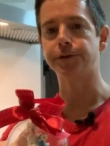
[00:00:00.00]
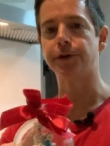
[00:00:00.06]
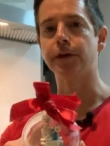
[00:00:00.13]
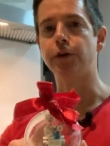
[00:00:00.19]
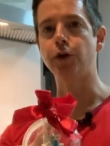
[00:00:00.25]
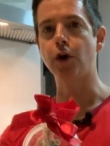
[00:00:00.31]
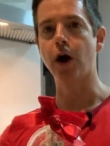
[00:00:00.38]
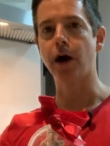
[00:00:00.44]
the
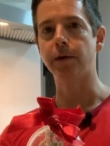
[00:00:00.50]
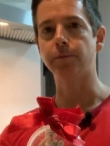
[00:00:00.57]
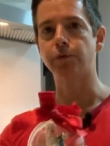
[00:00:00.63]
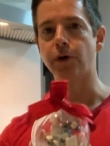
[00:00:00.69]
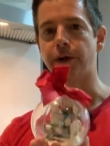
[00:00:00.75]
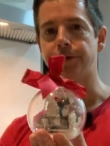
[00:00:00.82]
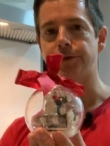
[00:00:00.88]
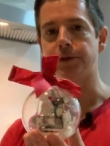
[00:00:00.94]

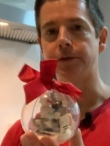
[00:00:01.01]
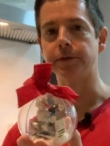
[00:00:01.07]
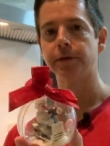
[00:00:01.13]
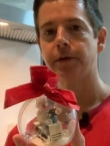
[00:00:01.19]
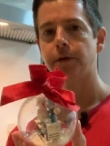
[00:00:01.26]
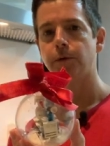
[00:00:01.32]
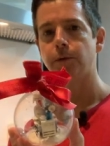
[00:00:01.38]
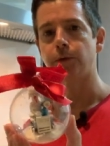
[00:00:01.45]
non-printed,
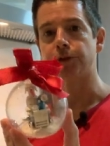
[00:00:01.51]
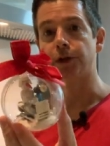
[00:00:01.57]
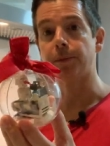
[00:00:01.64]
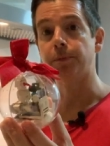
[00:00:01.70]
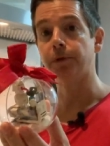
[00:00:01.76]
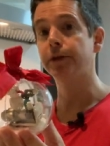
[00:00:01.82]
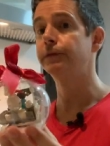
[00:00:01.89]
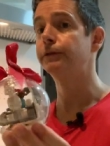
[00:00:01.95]
which I
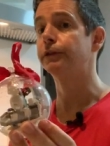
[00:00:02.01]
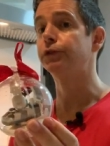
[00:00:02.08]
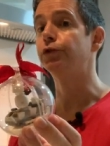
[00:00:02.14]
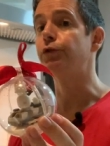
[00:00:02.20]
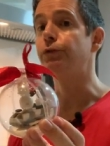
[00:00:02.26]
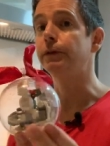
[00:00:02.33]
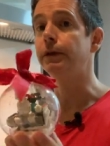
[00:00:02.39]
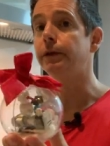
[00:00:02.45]
believe is
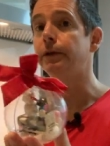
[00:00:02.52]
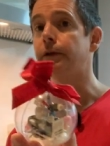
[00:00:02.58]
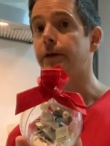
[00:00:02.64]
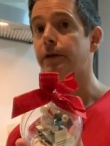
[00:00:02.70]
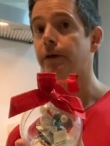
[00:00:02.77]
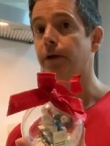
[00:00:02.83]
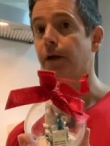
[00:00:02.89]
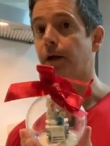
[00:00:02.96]

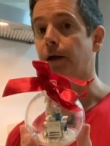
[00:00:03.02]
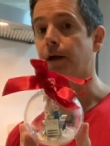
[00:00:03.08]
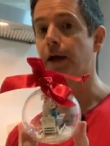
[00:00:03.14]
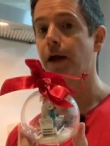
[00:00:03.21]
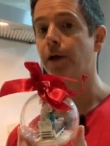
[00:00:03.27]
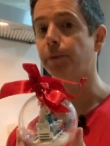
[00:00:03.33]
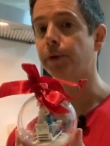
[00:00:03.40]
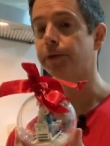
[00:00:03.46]
unique uh,
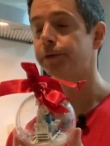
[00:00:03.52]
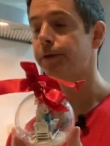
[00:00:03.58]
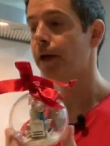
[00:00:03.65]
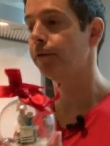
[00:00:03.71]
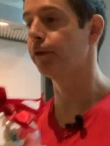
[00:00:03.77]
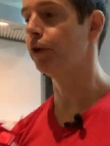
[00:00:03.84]
helmet to have a